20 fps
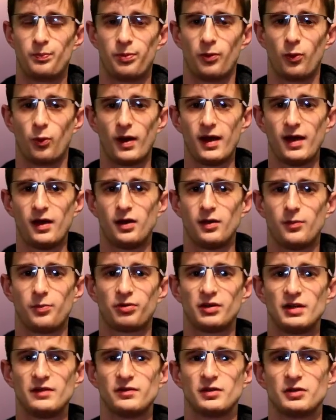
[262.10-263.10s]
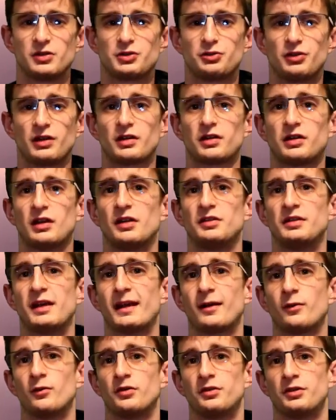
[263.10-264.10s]
But where her previous Trickstar
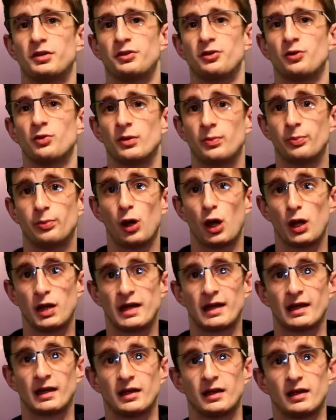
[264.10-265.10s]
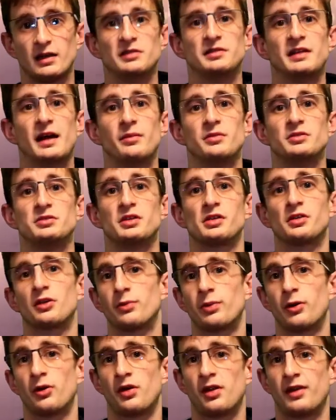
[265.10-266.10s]
deck was to do with burning and damaging your
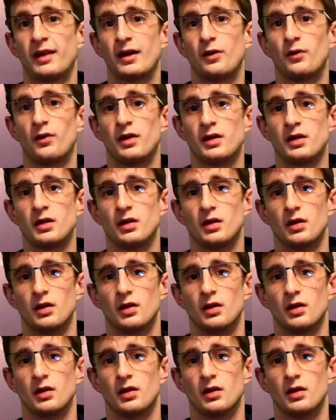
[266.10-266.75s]
opponent that way,